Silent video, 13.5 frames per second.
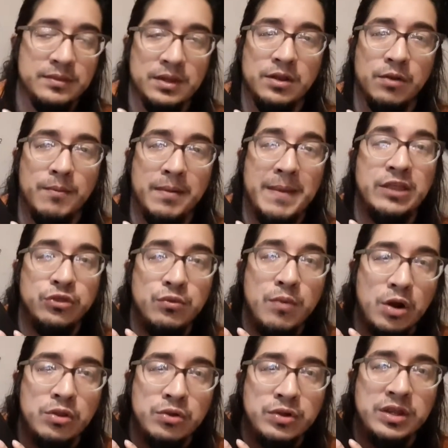Matthew,
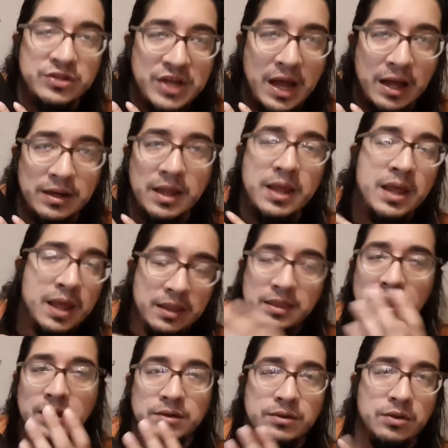Mark, Luke, and John, and
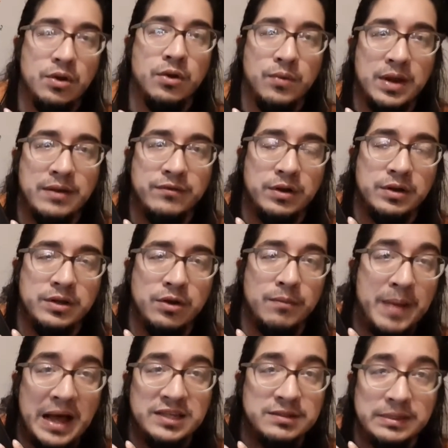then, whatever,
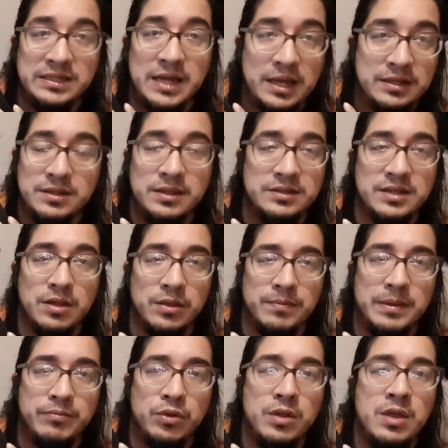possibly Titus and these other
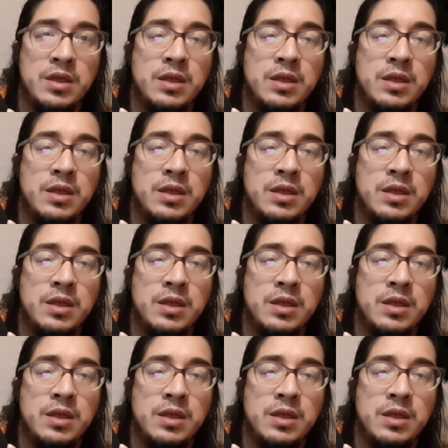people.